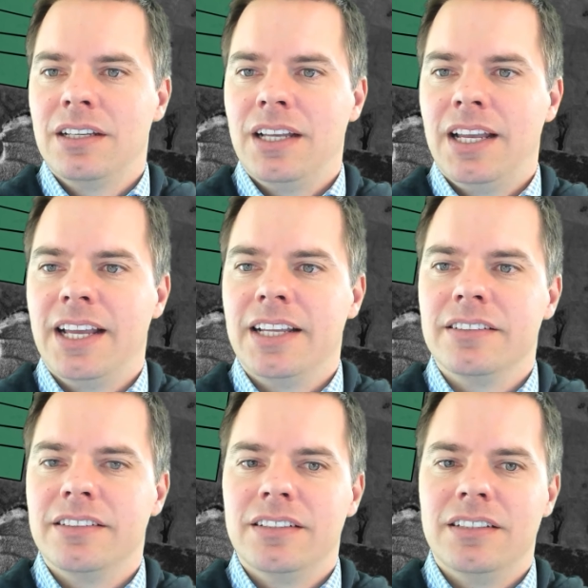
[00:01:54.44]

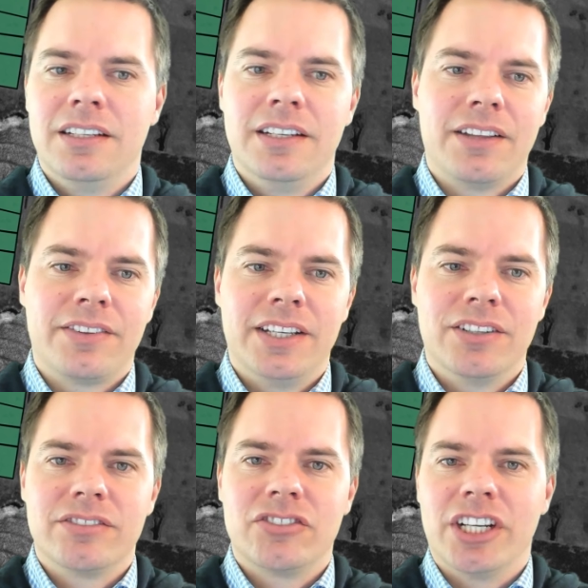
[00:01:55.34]
and nothing
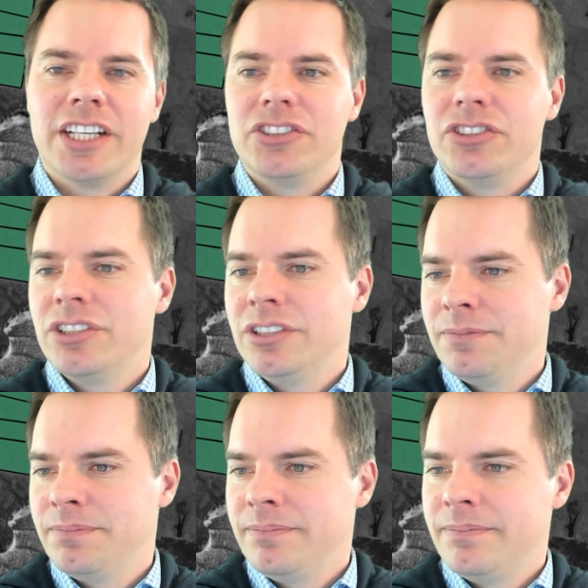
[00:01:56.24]
else changed.
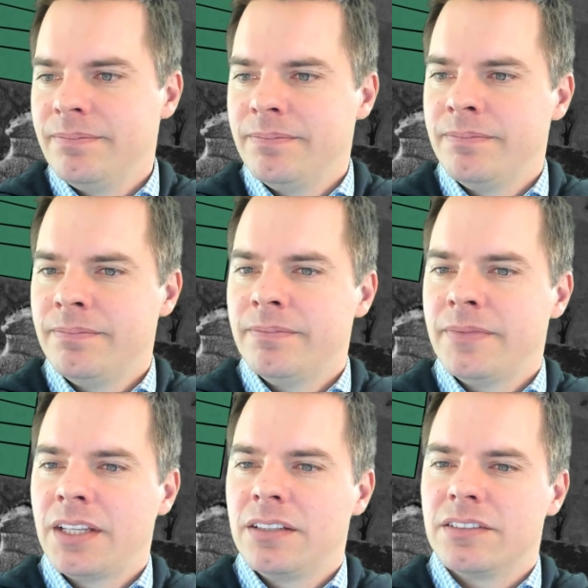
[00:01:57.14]

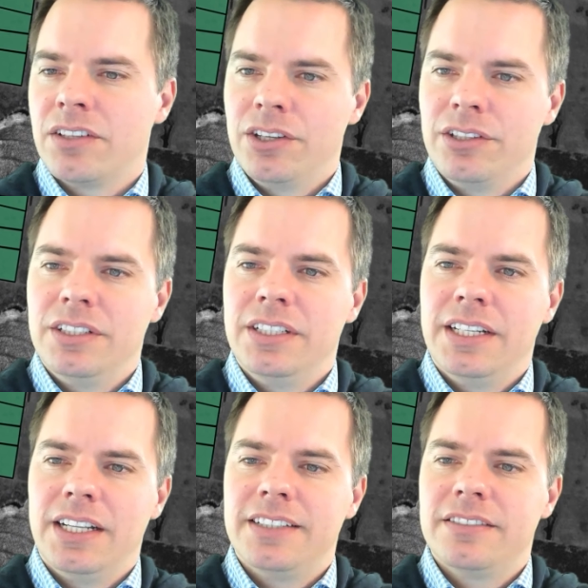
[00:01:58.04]
So
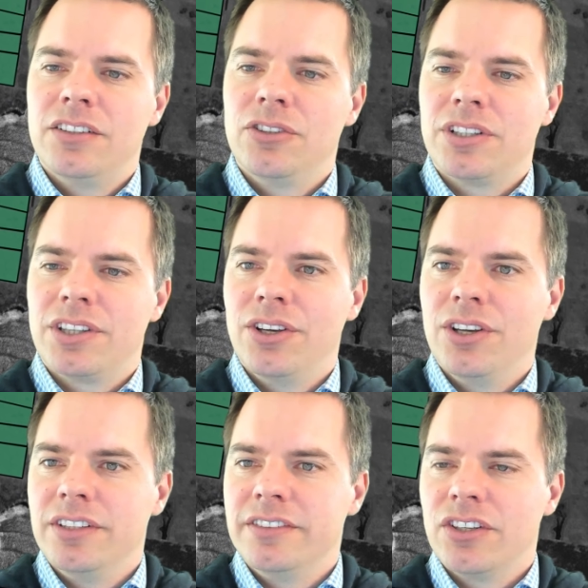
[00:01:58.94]
now let's look at the
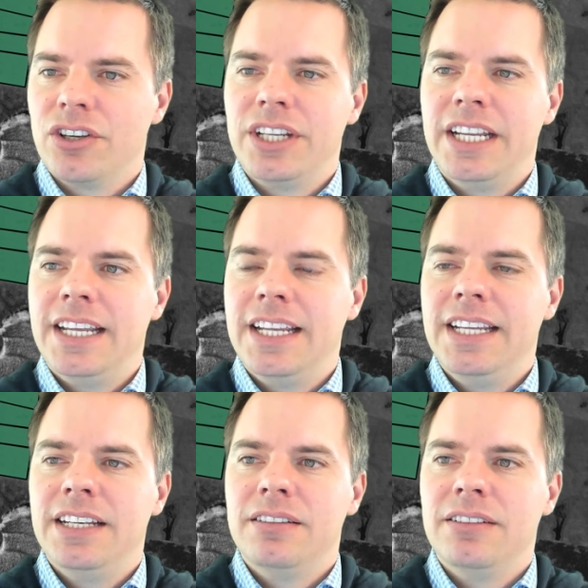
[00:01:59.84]
herd. So
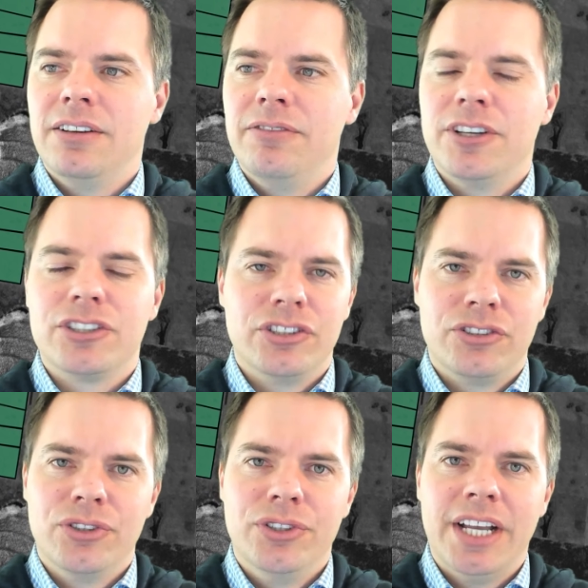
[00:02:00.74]
in version
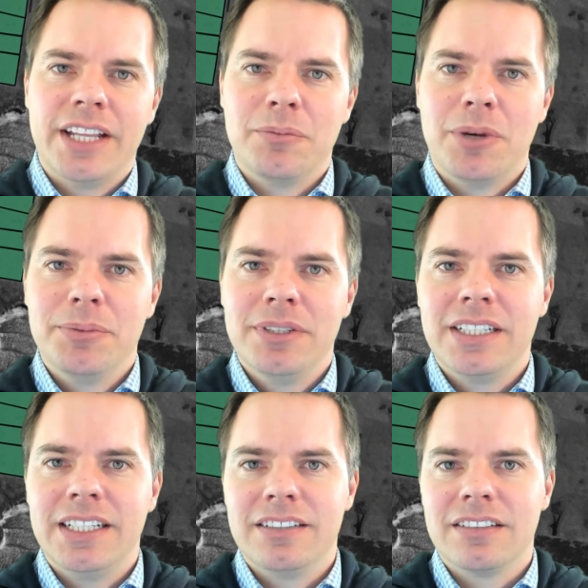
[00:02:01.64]
2 at the moment, it is